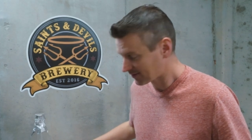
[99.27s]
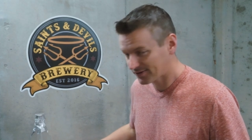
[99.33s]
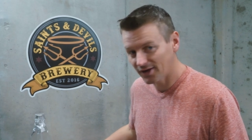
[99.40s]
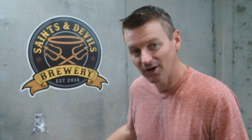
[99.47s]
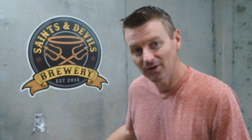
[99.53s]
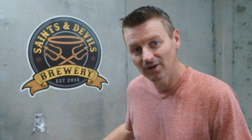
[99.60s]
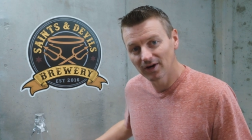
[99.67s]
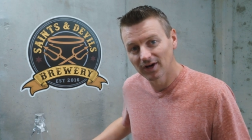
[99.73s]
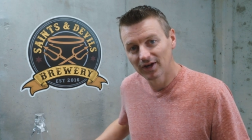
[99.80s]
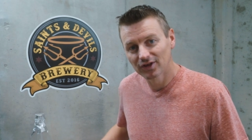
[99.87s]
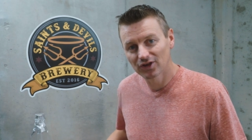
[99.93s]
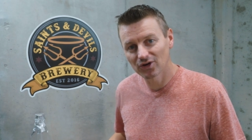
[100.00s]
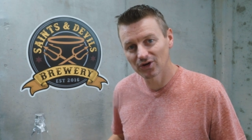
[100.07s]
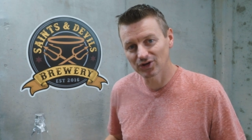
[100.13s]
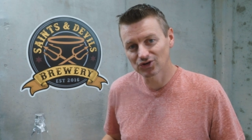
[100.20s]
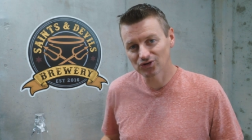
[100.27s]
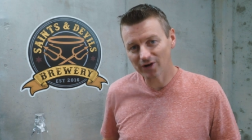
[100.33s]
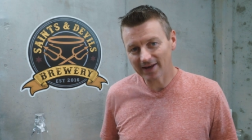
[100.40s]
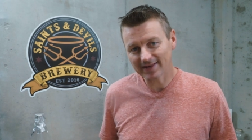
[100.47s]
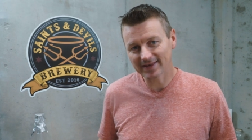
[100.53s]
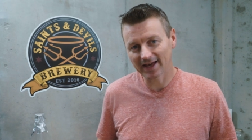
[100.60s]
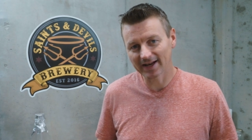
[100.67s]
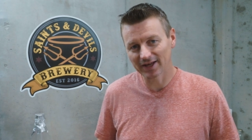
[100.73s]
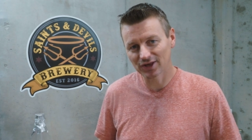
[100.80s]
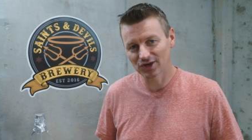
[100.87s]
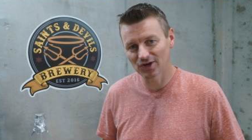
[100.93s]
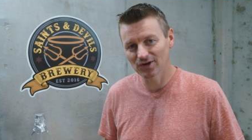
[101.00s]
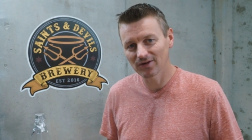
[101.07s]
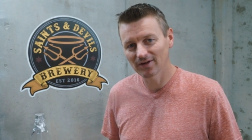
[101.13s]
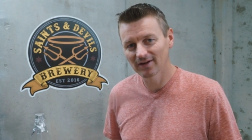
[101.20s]
So to address that
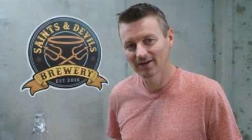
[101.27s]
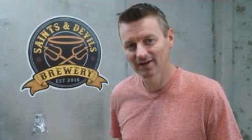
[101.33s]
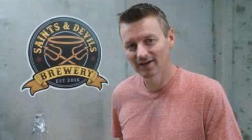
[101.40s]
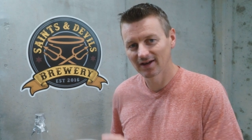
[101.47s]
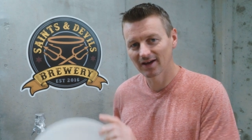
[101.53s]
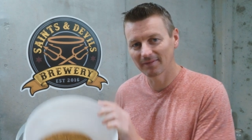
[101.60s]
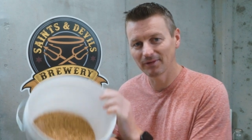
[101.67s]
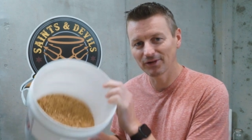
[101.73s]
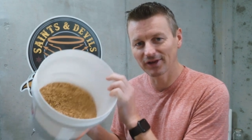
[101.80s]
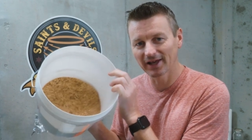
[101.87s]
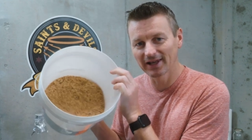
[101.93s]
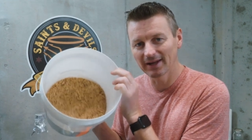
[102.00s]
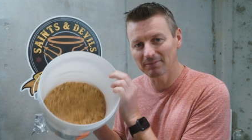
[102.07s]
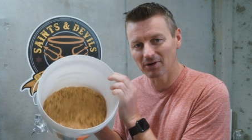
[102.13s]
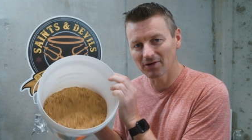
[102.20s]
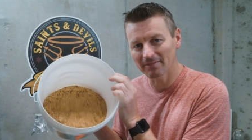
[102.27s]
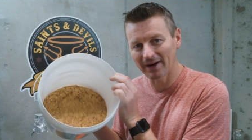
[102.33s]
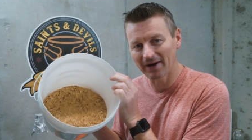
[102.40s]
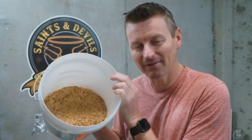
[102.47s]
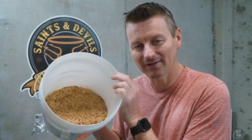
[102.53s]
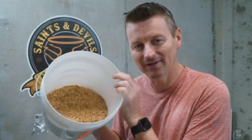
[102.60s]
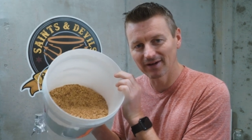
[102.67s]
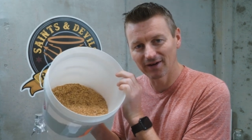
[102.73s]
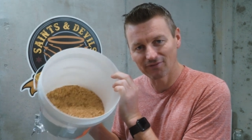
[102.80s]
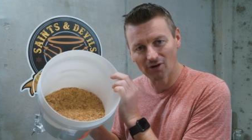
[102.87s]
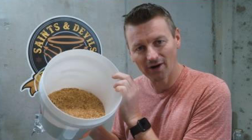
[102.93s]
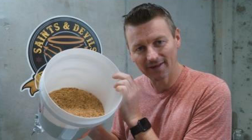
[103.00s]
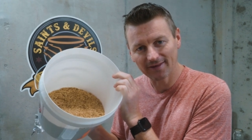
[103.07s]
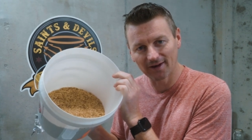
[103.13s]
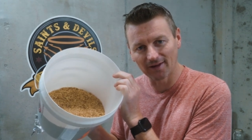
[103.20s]
issue, I'm using a liberal amount of rice